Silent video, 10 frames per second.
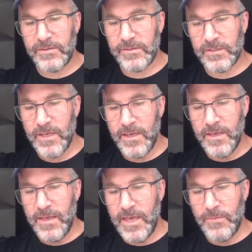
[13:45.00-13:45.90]
those.
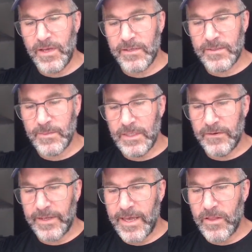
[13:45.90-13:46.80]
And we got some
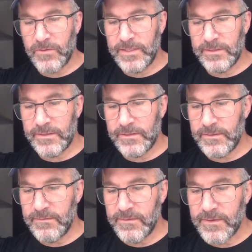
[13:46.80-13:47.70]
Glaring
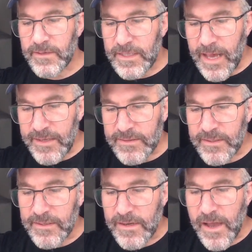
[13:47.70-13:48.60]
Galleries.
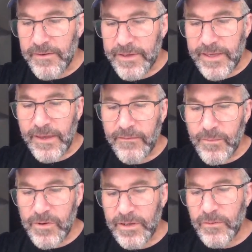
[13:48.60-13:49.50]
Classic Nidoking,
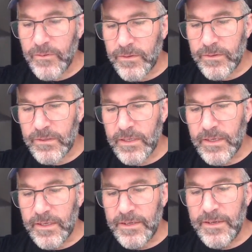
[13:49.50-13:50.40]
pretty cool.
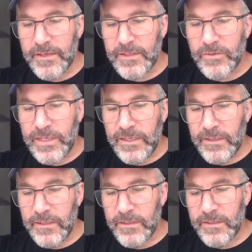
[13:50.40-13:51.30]

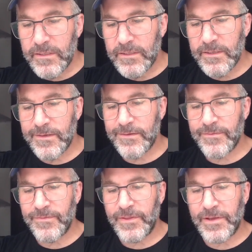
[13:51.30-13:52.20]
Nidoqueen.
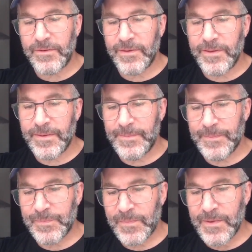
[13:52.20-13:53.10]
Flareon.
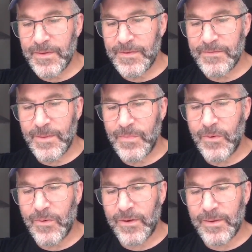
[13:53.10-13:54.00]

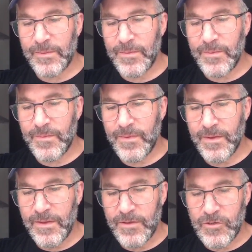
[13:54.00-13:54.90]
Vaporeon.
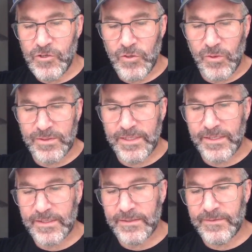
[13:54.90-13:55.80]

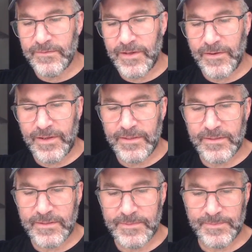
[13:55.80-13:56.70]
Jolteon, very
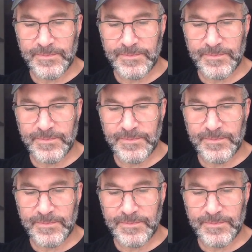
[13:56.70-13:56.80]
nice.